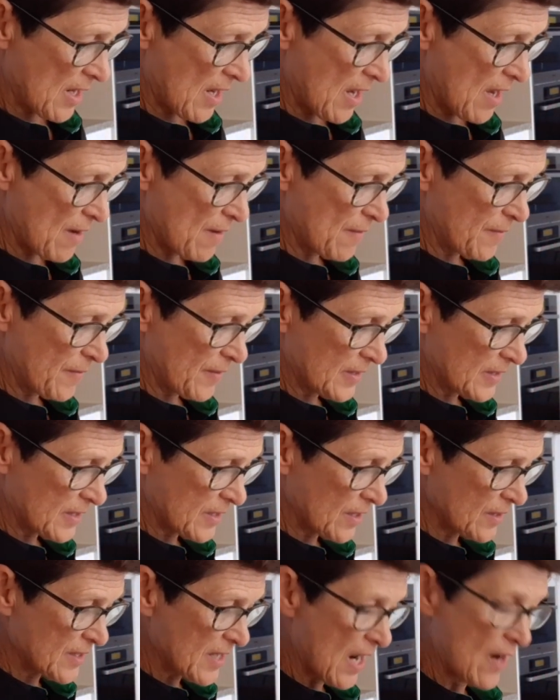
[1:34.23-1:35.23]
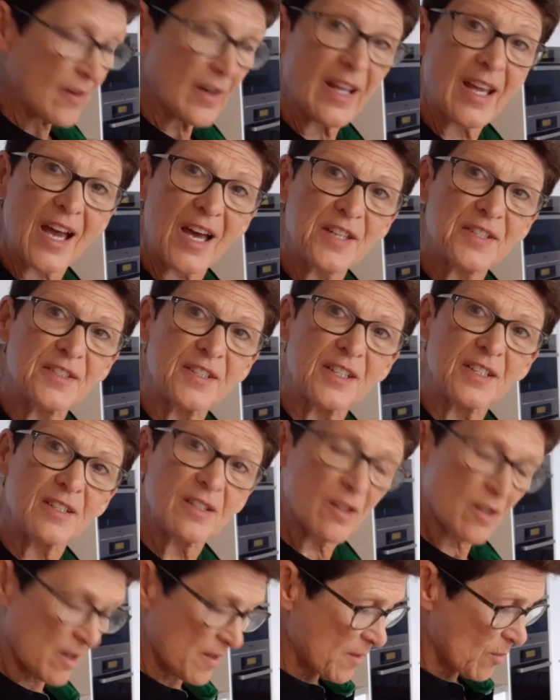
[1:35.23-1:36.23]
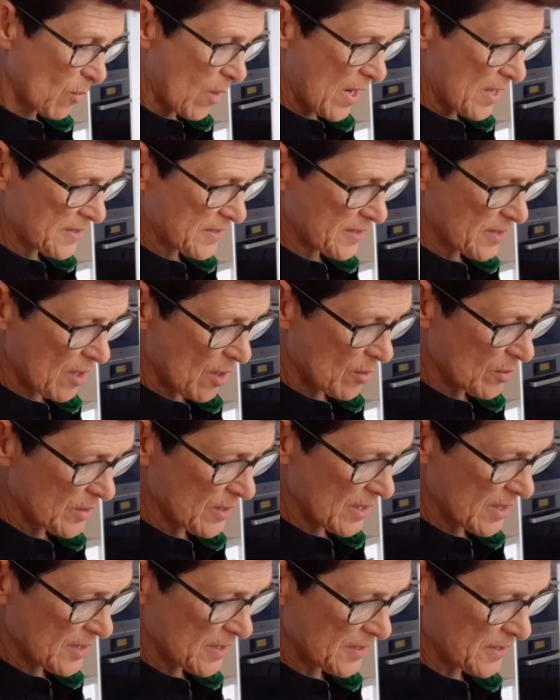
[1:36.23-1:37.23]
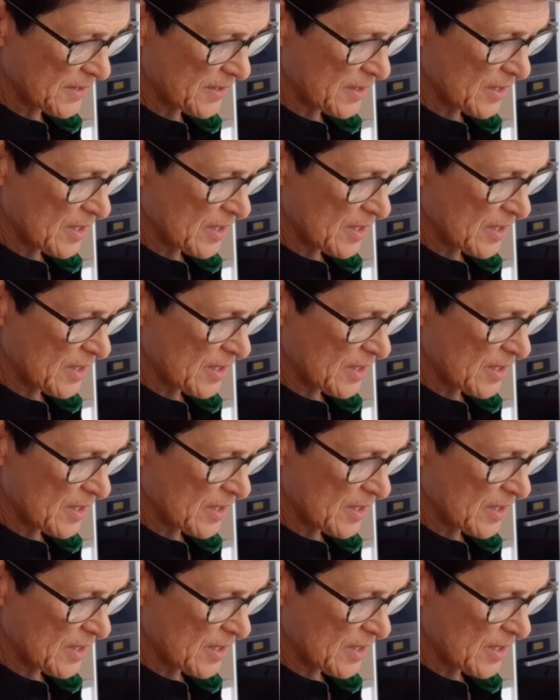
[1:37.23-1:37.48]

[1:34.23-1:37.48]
of tartaric acid, otherwise known as